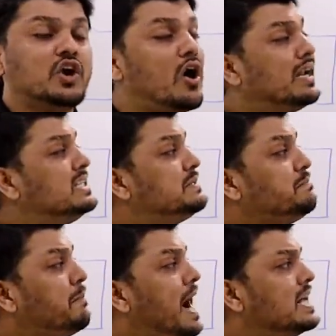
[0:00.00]
called
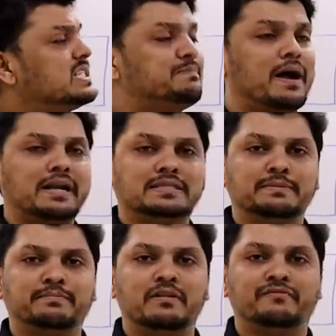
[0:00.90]
as past
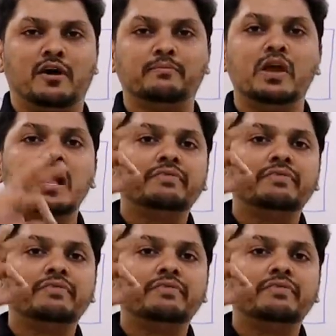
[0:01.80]
participle form,